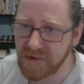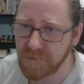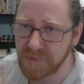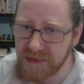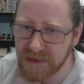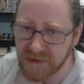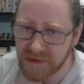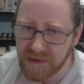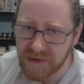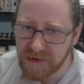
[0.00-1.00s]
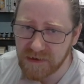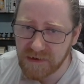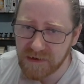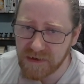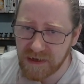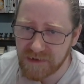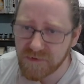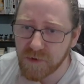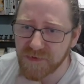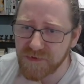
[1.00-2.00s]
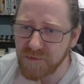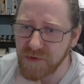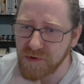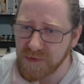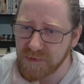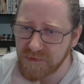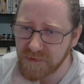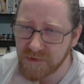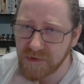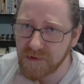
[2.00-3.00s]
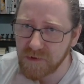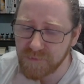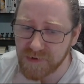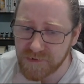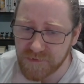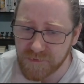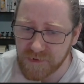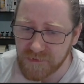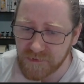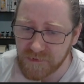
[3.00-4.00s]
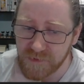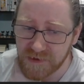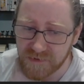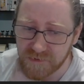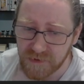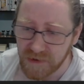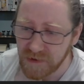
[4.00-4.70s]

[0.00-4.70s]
peak at an opportune moment compared to what we can do.